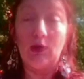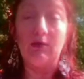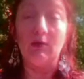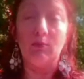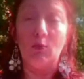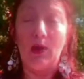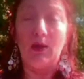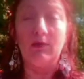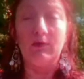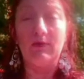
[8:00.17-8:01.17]
write them
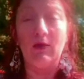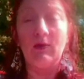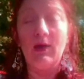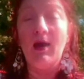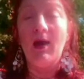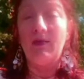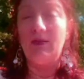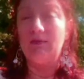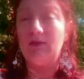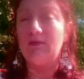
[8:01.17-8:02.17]
well. So
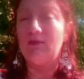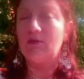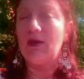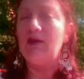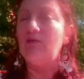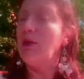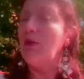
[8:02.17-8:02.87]
this is kind of